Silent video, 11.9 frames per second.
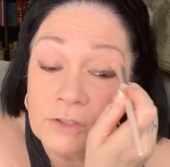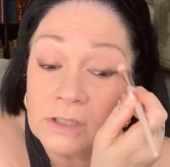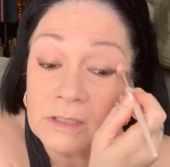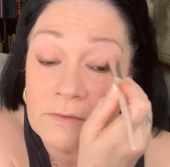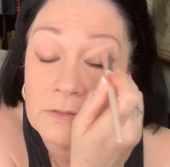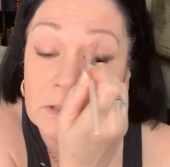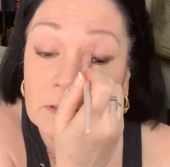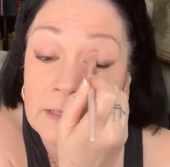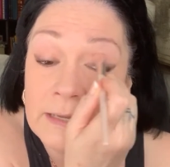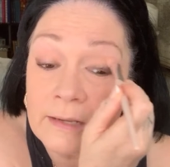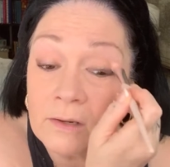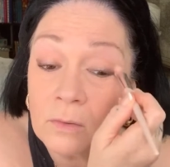Just gives a
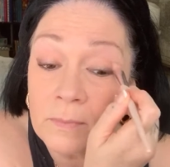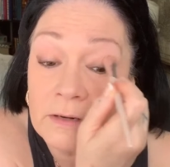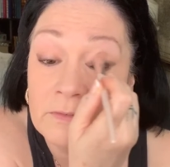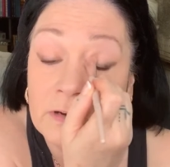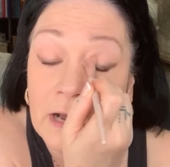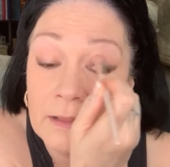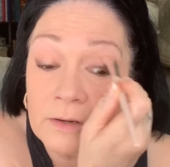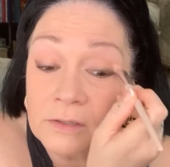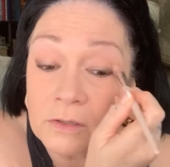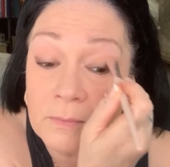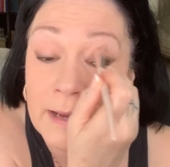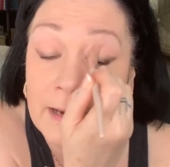little bit of color
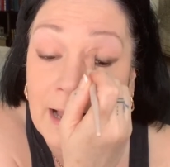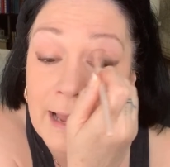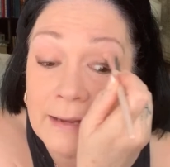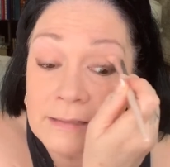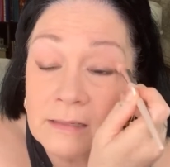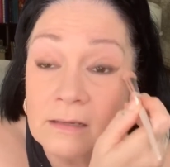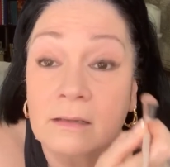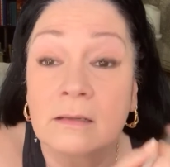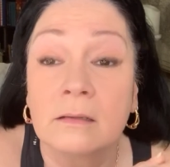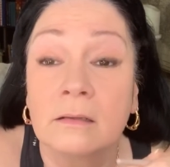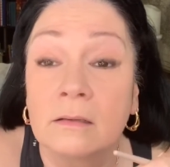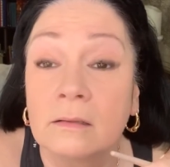to my eyes.
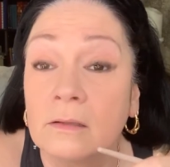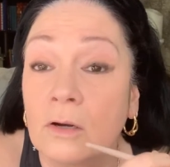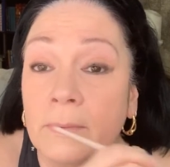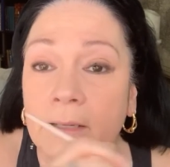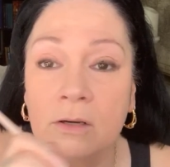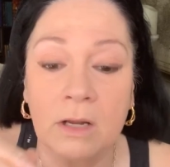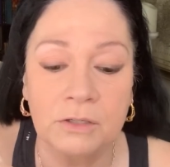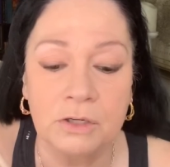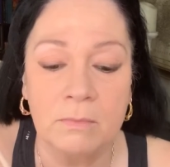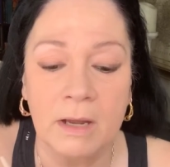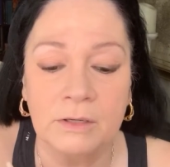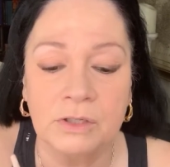A little bit, not
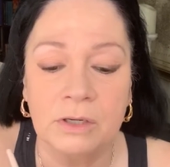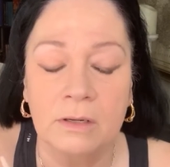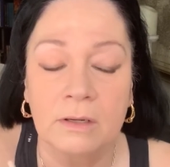too much.